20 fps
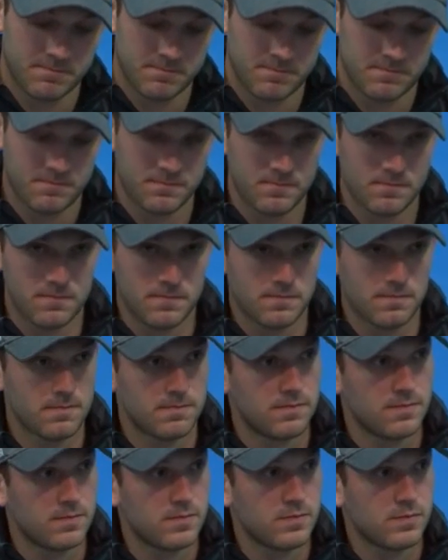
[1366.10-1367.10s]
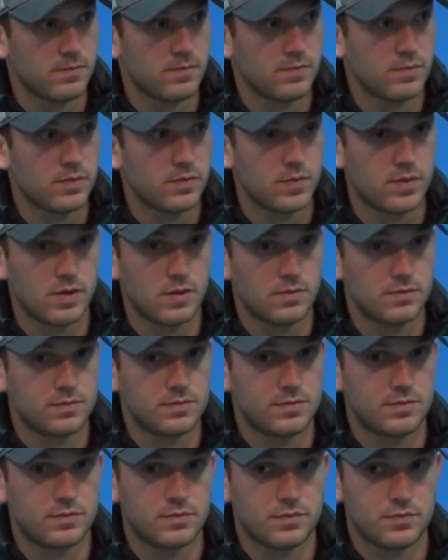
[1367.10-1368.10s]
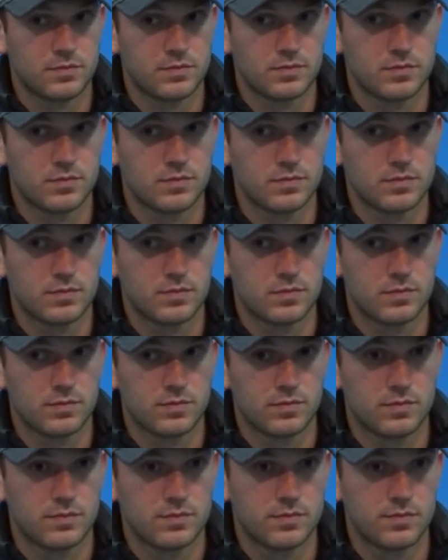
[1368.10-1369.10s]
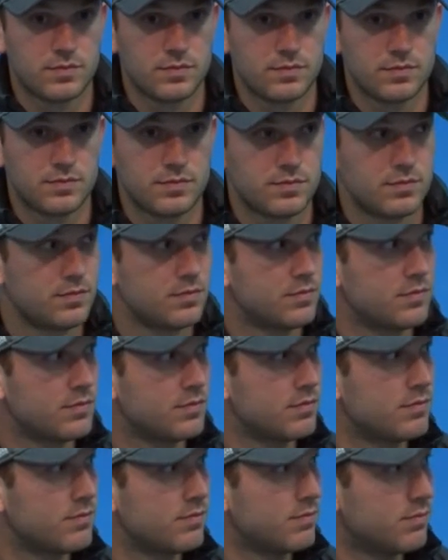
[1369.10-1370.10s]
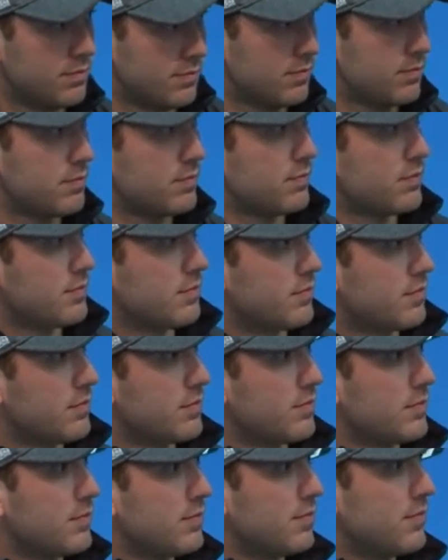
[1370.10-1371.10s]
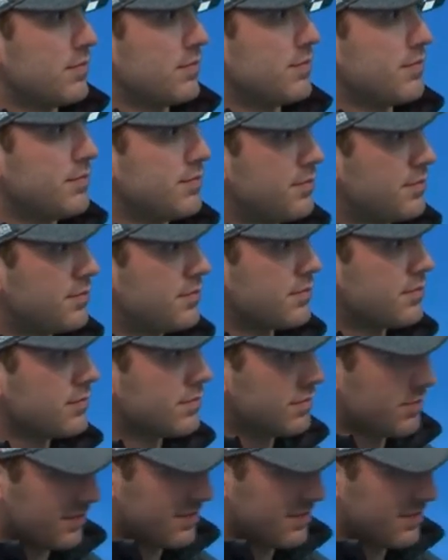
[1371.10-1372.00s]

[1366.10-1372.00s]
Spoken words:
Any additional questions for Daniel? Daniel, thanks for taking the time to join us today. Buena suerte.